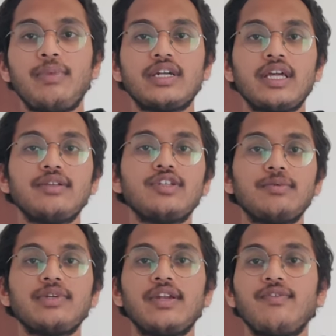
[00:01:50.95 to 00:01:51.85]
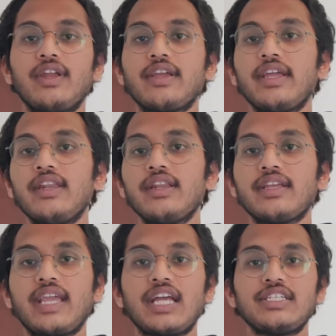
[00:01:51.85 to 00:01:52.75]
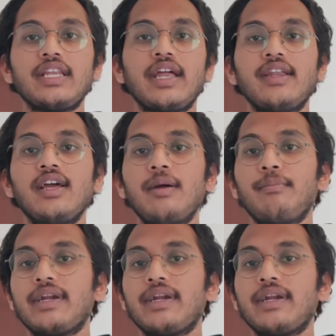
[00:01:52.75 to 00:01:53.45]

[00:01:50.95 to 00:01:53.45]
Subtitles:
part-time jobs and work in cash in hand.